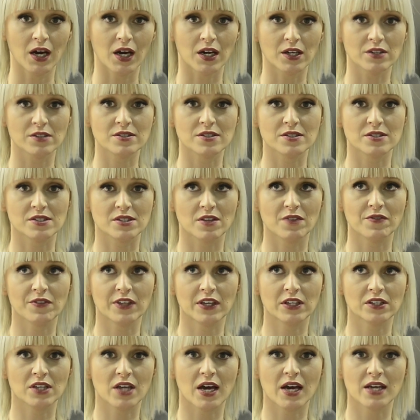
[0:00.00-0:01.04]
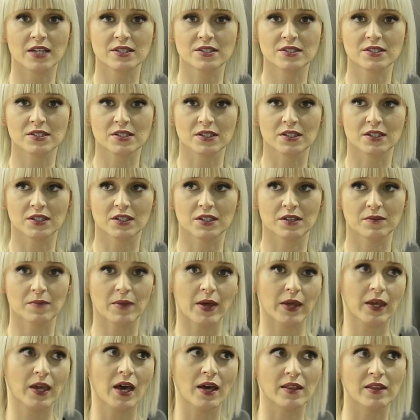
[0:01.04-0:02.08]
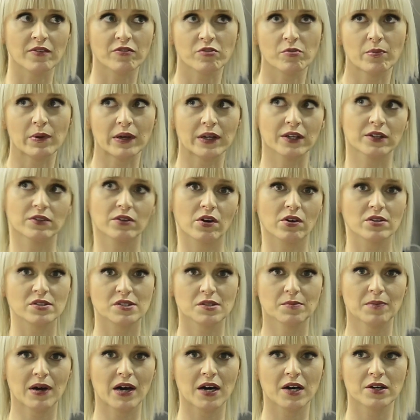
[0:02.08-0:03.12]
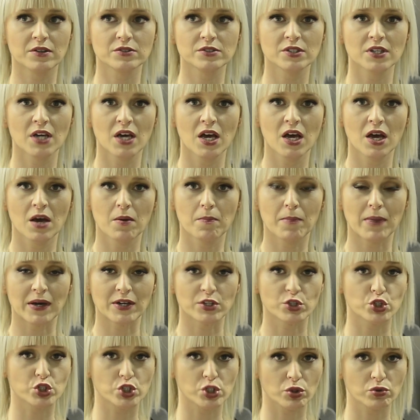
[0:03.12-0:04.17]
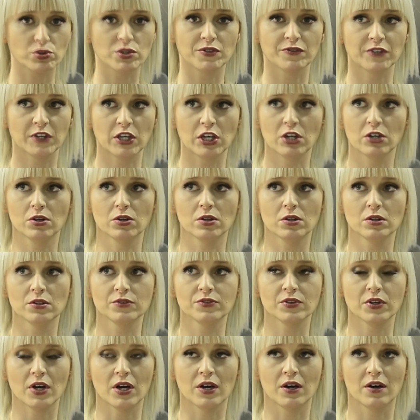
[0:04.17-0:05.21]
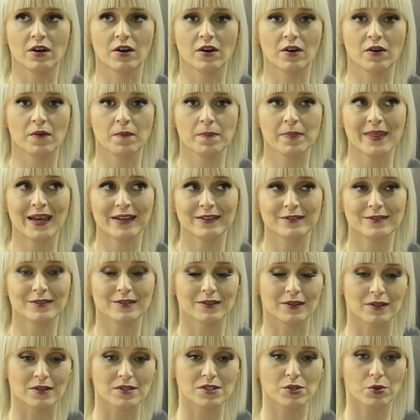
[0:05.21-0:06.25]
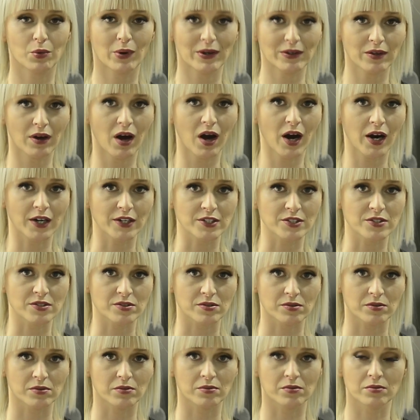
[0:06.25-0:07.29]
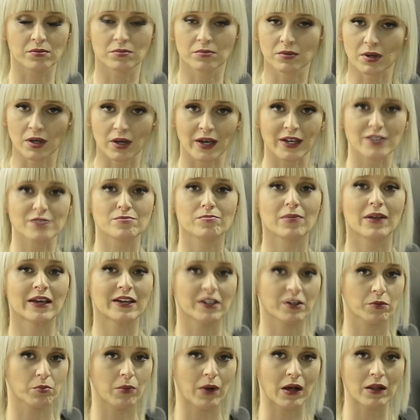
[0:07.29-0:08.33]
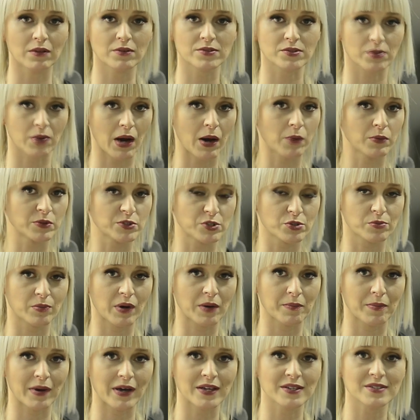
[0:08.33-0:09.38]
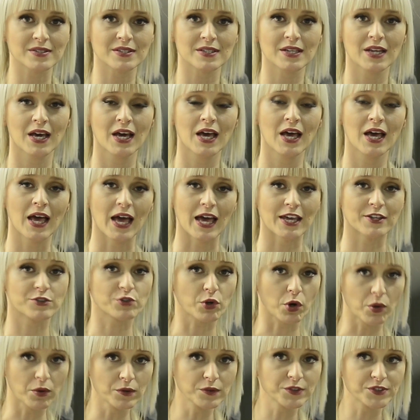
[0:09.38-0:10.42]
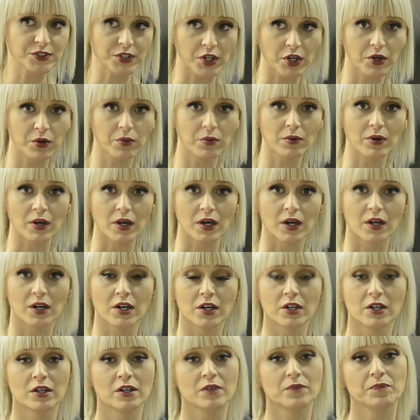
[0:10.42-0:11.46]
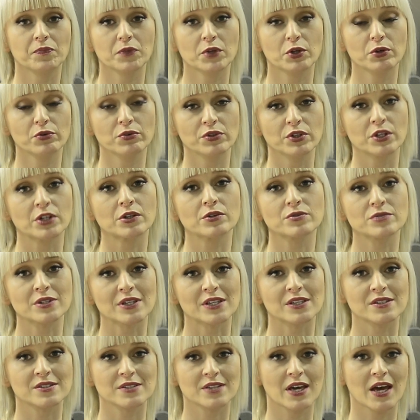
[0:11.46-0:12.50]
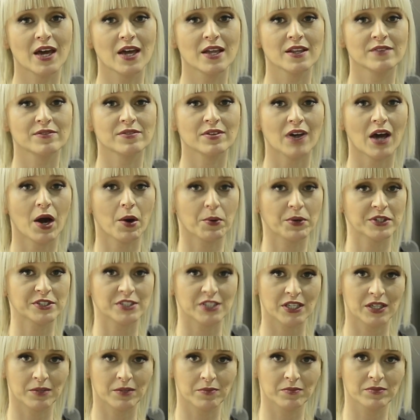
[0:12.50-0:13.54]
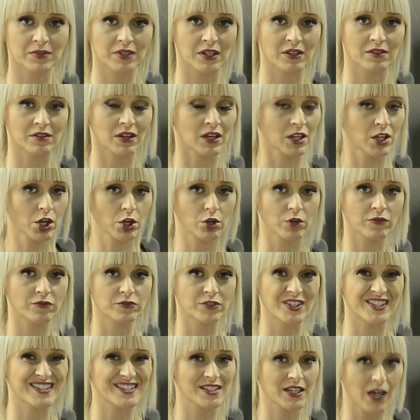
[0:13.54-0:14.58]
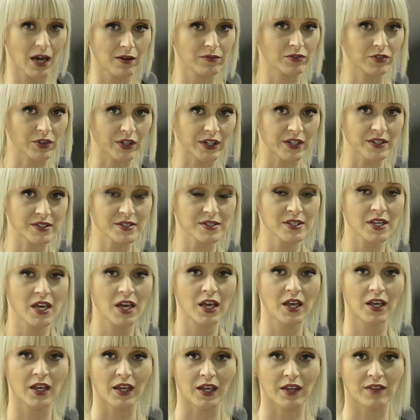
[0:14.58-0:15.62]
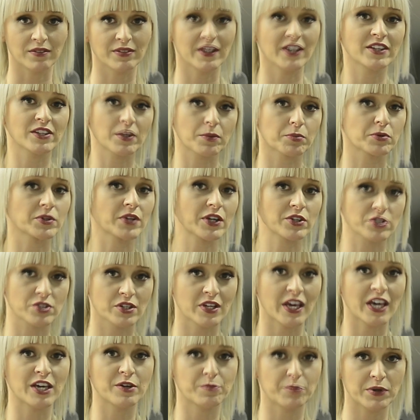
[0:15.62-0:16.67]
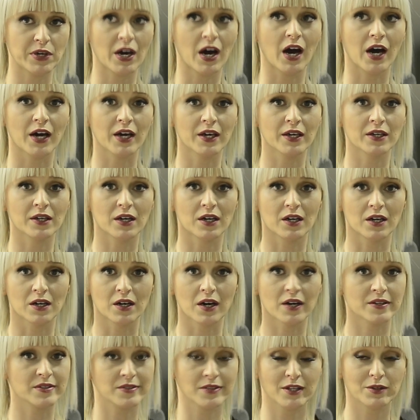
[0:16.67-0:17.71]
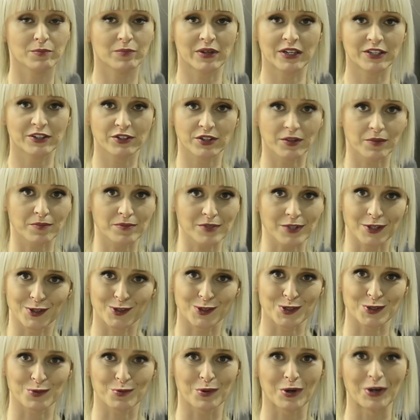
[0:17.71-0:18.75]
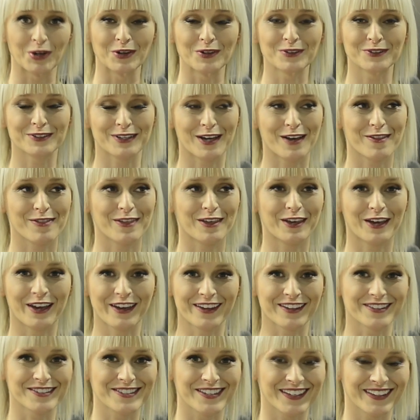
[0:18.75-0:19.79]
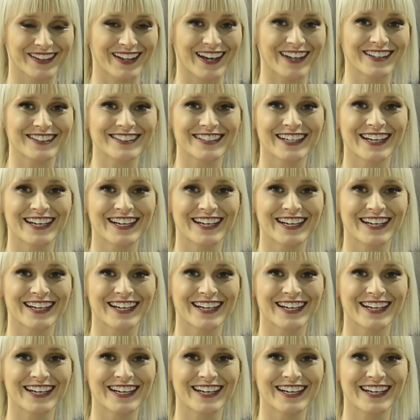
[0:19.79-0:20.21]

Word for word: Uh, this is something that uh, again everybody talks about, but it's so difficult uh, that it's quite hard to explain it well, so I will do my best. And also, um, good news is that our team did a lot of discoveries in data protection API, uh, as not many teams in this world, I think I can say that.